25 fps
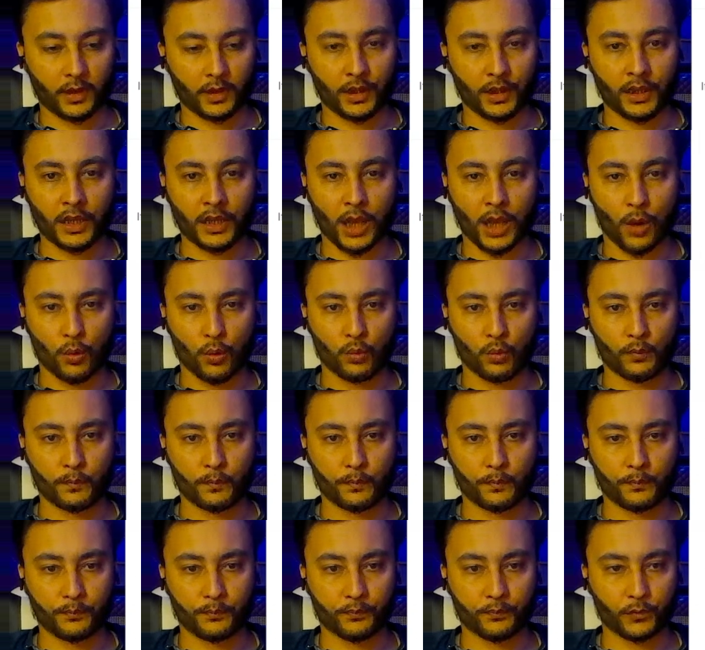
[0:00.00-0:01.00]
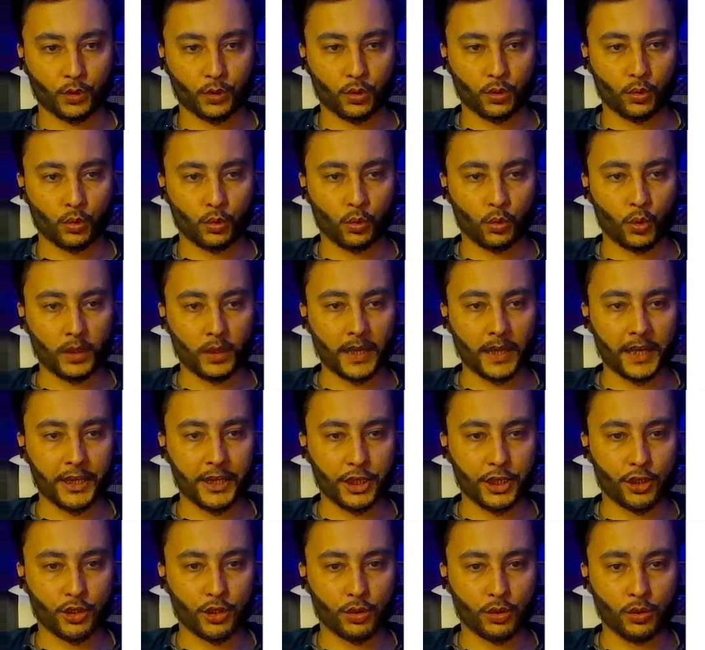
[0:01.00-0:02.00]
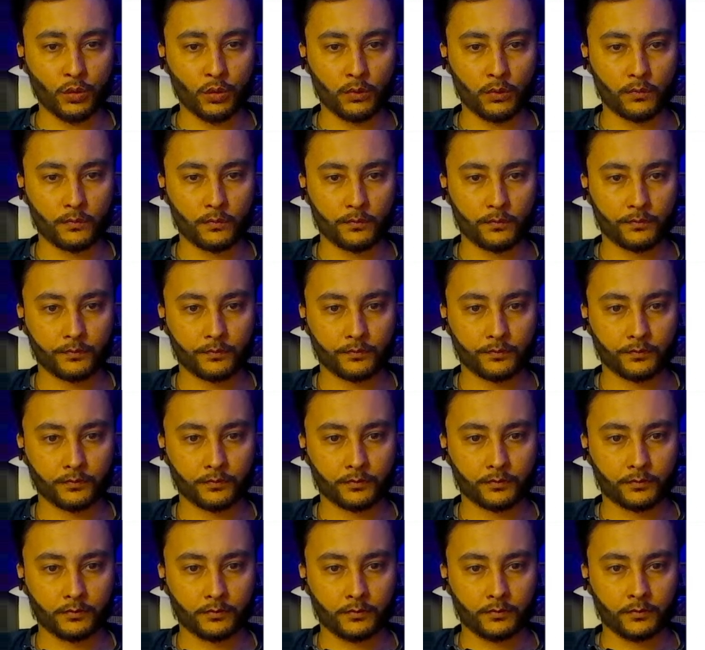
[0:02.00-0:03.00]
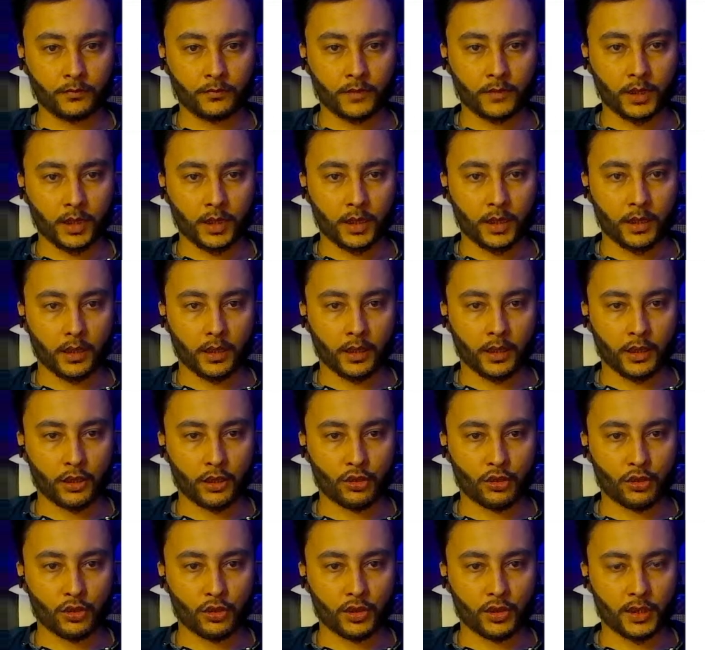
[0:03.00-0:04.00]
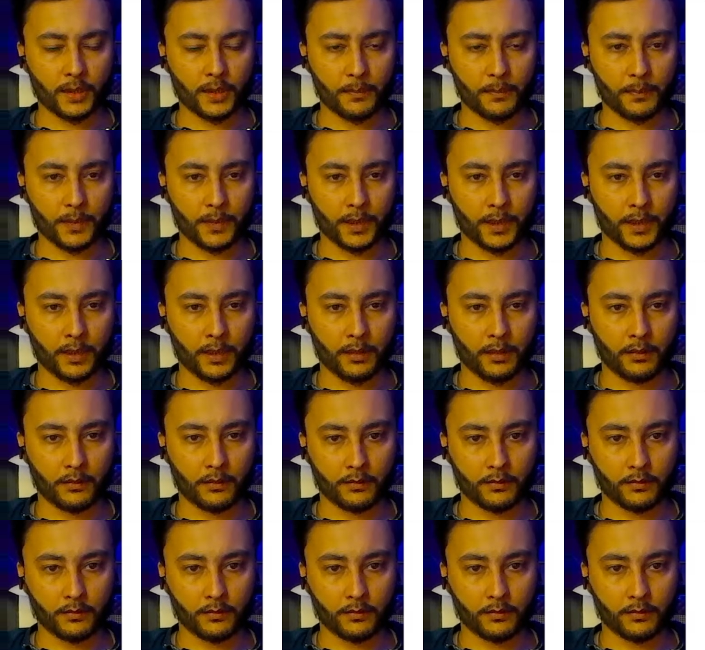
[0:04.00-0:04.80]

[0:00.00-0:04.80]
Now, what I need to do is to simply